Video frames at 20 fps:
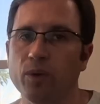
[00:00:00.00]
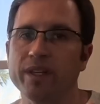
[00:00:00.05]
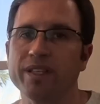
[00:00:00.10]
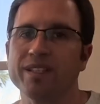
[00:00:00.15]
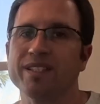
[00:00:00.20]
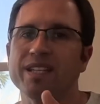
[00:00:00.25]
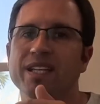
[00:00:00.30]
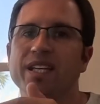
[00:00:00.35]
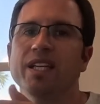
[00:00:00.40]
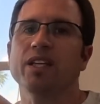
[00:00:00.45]

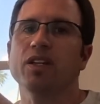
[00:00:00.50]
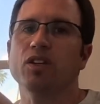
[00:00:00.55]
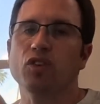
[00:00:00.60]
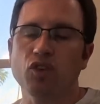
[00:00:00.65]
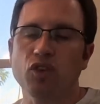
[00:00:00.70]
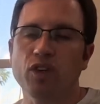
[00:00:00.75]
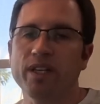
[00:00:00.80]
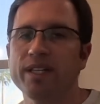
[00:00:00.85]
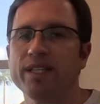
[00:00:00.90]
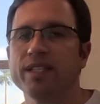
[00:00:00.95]
so it's
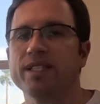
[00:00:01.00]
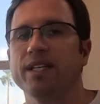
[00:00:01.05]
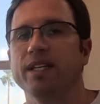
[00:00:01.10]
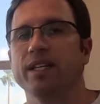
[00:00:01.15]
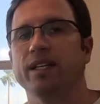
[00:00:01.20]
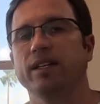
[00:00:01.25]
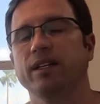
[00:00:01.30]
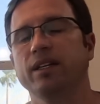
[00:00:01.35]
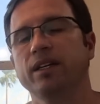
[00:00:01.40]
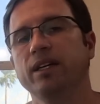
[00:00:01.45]

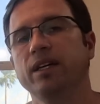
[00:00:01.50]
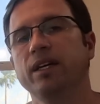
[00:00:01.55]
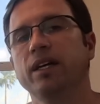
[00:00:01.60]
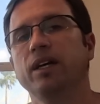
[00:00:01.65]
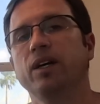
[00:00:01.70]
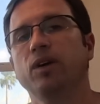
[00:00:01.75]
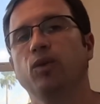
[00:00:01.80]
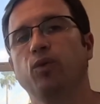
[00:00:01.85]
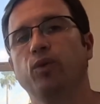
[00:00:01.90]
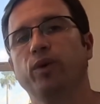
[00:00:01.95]
increasing
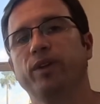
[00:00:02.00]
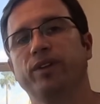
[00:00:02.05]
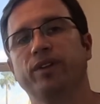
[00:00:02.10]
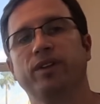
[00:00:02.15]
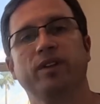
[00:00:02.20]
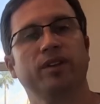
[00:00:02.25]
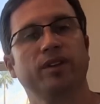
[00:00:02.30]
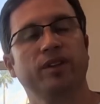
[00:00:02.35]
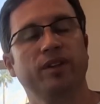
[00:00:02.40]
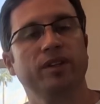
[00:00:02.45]

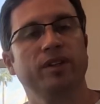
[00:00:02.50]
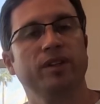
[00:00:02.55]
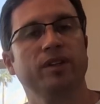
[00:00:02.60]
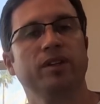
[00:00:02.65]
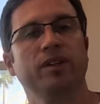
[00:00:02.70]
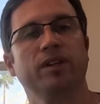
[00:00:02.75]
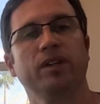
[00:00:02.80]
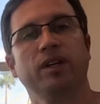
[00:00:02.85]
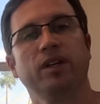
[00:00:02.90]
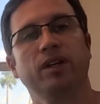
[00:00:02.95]
with
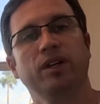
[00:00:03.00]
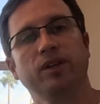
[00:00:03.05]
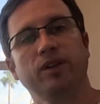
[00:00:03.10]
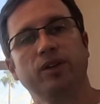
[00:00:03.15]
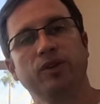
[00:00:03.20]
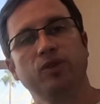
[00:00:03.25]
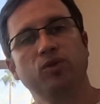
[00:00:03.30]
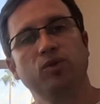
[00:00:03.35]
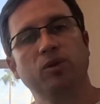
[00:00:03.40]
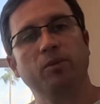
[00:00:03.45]
the
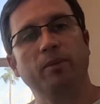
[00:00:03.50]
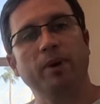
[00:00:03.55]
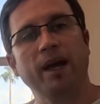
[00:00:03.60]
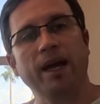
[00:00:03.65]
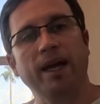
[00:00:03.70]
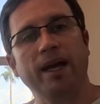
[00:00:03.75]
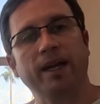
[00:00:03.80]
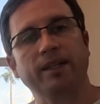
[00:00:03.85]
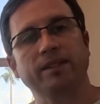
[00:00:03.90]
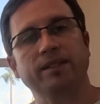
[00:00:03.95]
newer
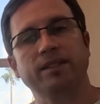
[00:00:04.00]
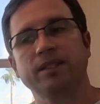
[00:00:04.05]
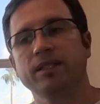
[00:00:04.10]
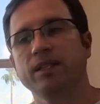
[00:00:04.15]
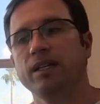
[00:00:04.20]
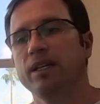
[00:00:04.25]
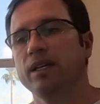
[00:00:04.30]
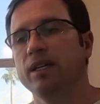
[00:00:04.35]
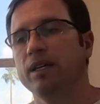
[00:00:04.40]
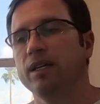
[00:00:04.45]

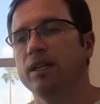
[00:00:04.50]
Macs.